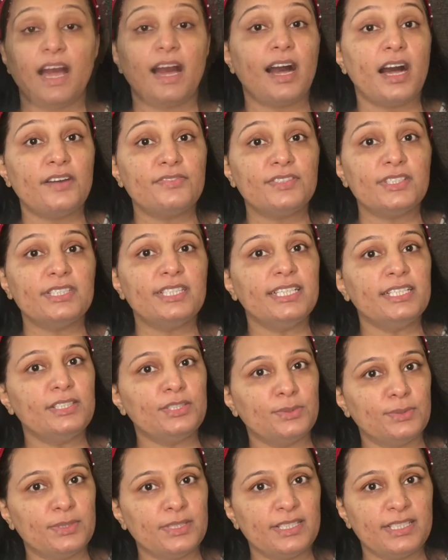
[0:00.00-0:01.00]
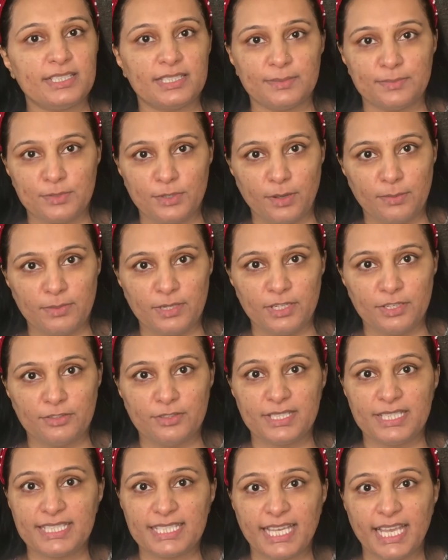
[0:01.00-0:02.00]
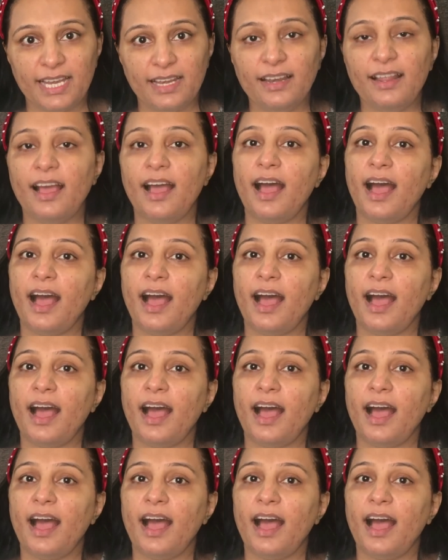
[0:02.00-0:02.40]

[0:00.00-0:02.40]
After the toner is absorbed into the skin,